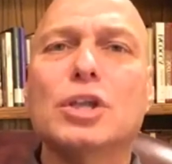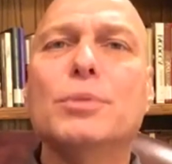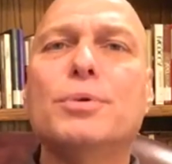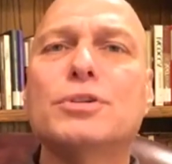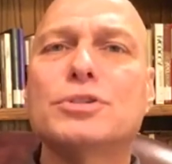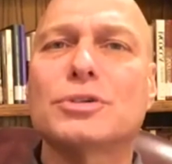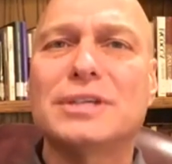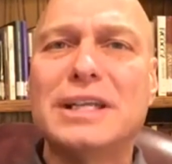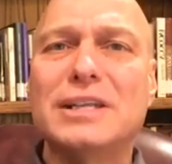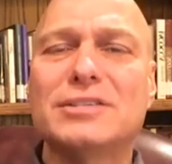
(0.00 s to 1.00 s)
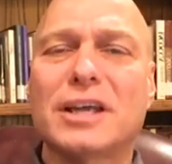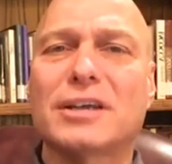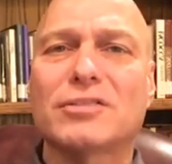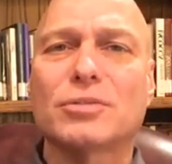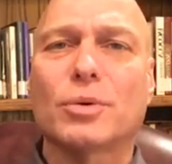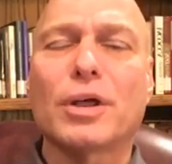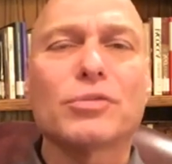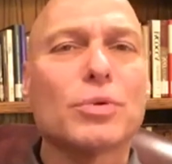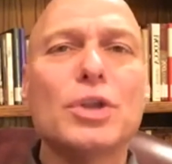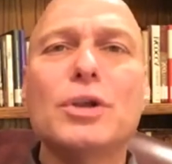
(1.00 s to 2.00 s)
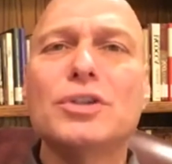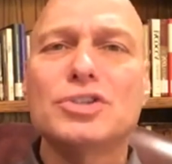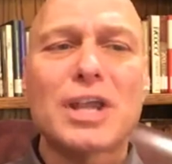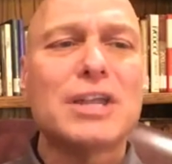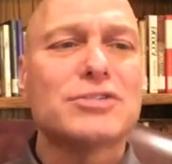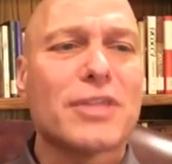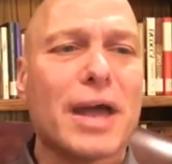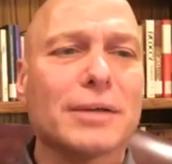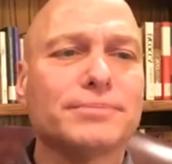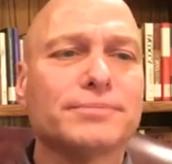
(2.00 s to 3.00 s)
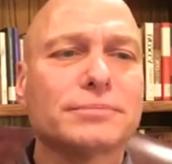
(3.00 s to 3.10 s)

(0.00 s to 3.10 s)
You put your needs ahead of someone else. Well, you can change that.